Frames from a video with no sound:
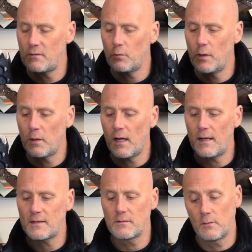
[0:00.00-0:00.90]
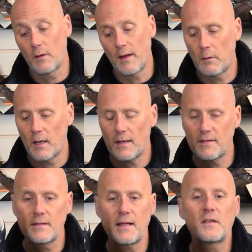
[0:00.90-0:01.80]
they were classed
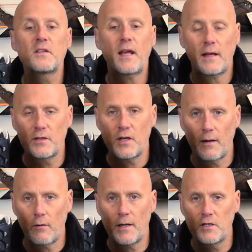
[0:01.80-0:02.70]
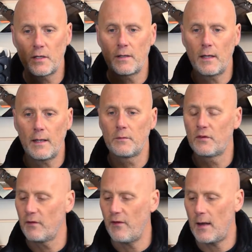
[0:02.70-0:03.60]
as their second generation. It was
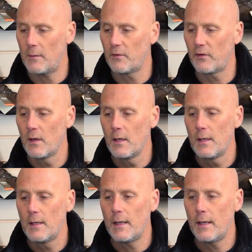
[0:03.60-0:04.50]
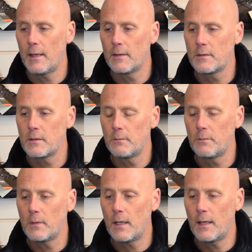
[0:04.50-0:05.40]
developed in
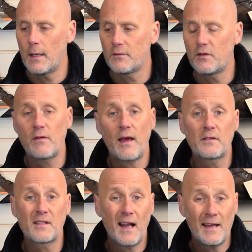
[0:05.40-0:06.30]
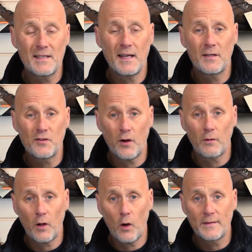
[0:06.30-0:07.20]

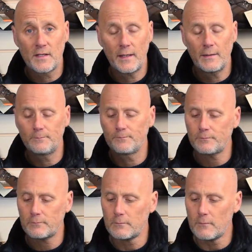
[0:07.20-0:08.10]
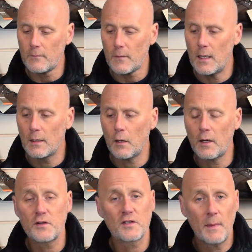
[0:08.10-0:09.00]
2018/19, and like I
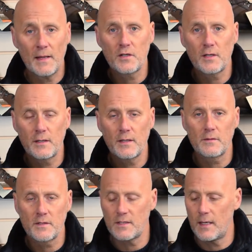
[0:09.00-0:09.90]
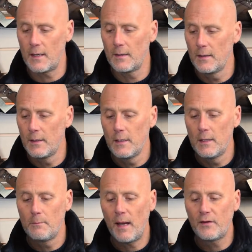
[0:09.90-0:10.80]
just mentioned, it's
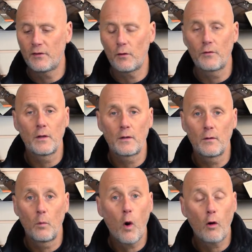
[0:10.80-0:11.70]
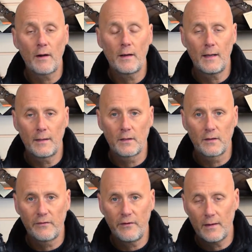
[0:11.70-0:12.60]
based on the Warrior and the
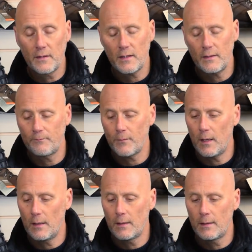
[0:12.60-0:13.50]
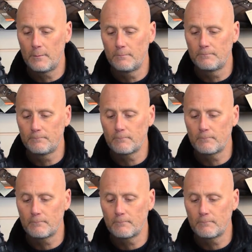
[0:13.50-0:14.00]
Defender, and